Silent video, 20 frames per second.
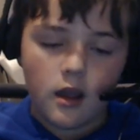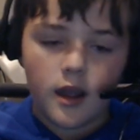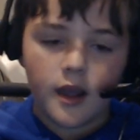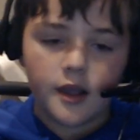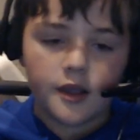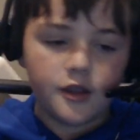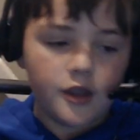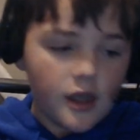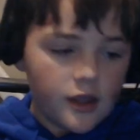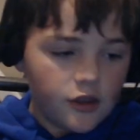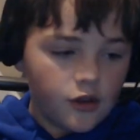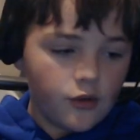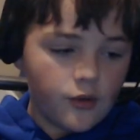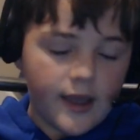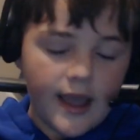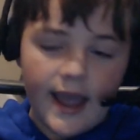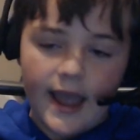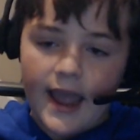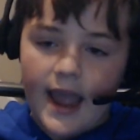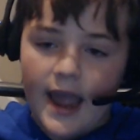you
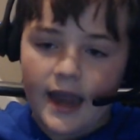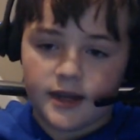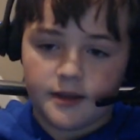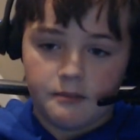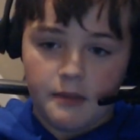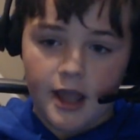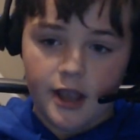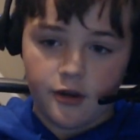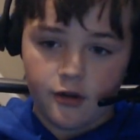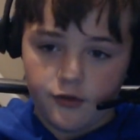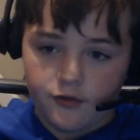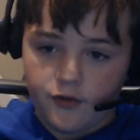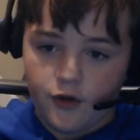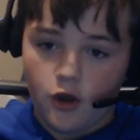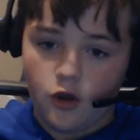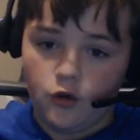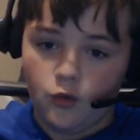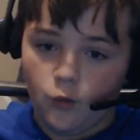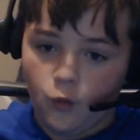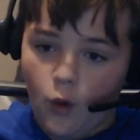can't add a microphone
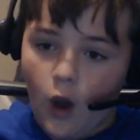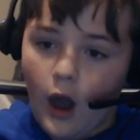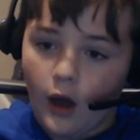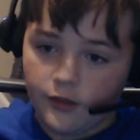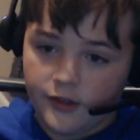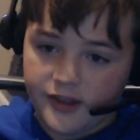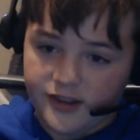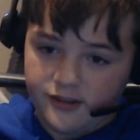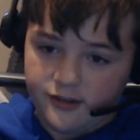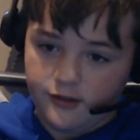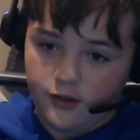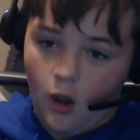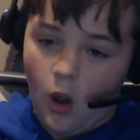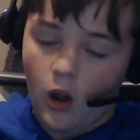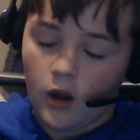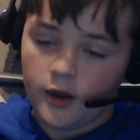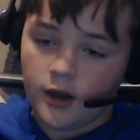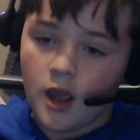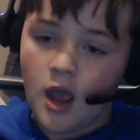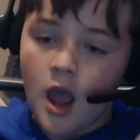while this is
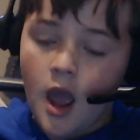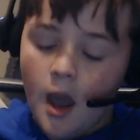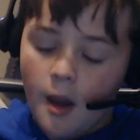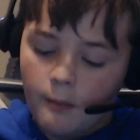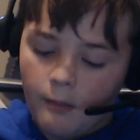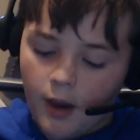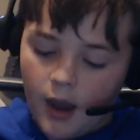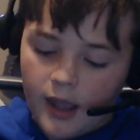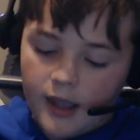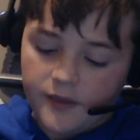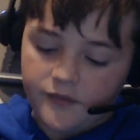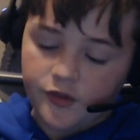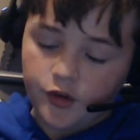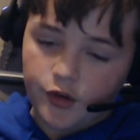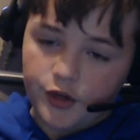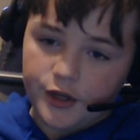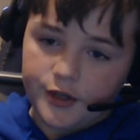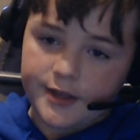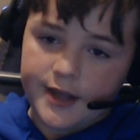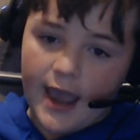on. But if you
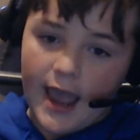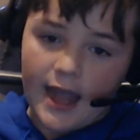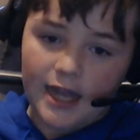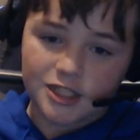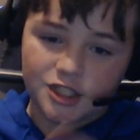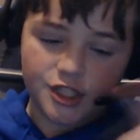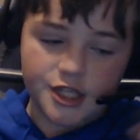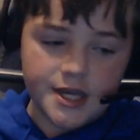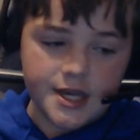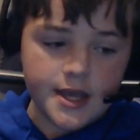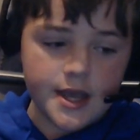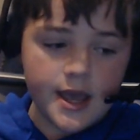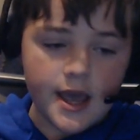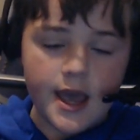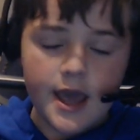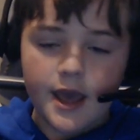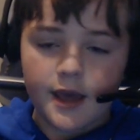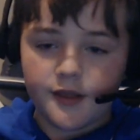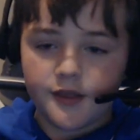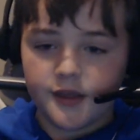detach it,
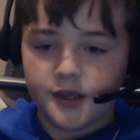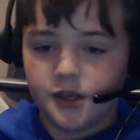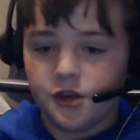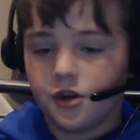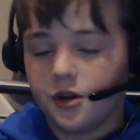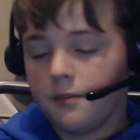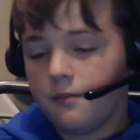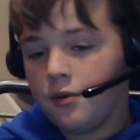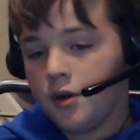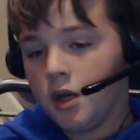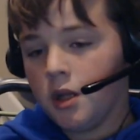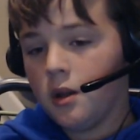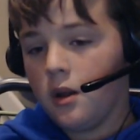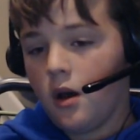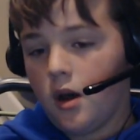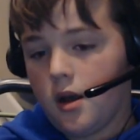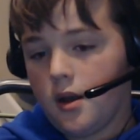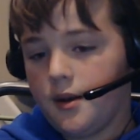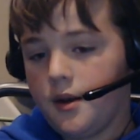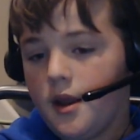then you can put it
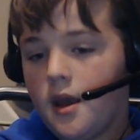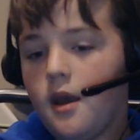on.